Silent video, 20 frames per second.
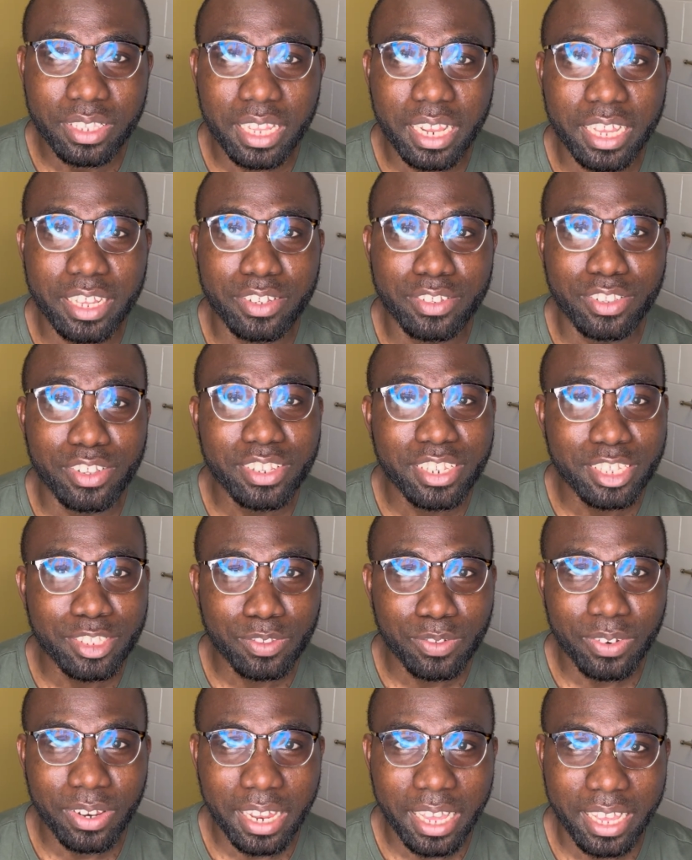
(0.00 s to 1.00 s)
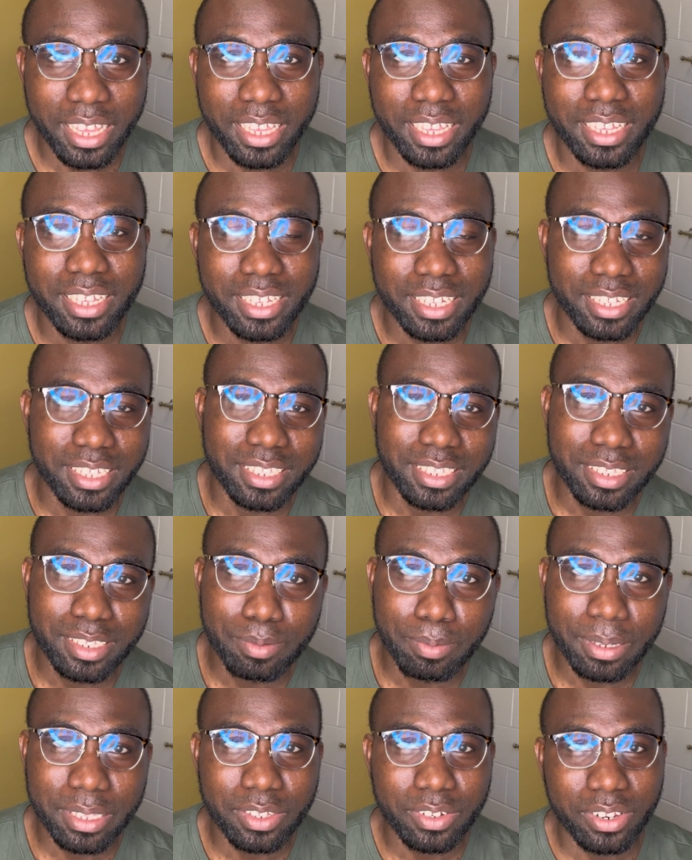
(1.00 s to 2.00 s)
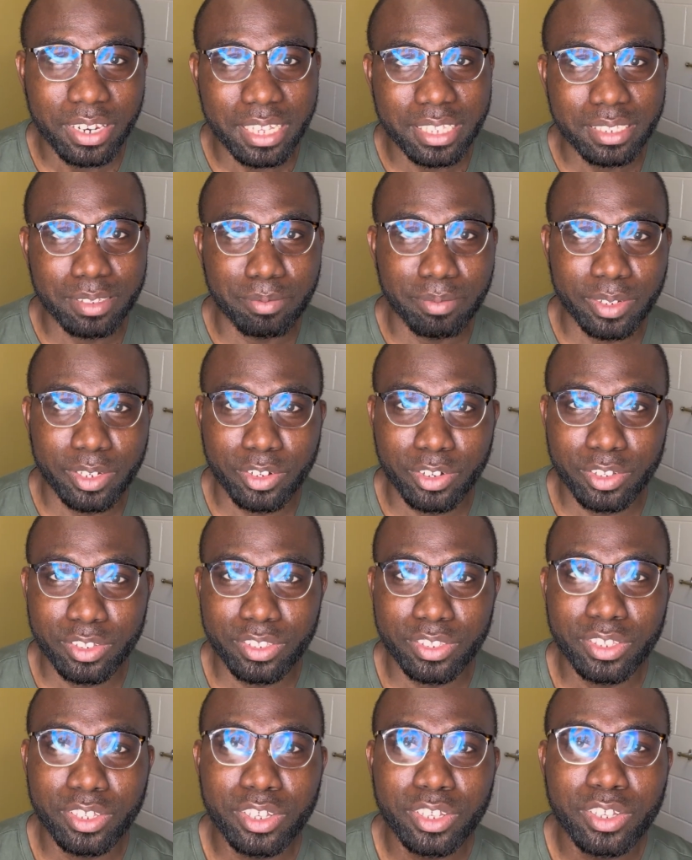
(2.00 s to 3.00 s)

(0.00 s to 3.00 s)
Like, you don't need to lie in this particular thing, because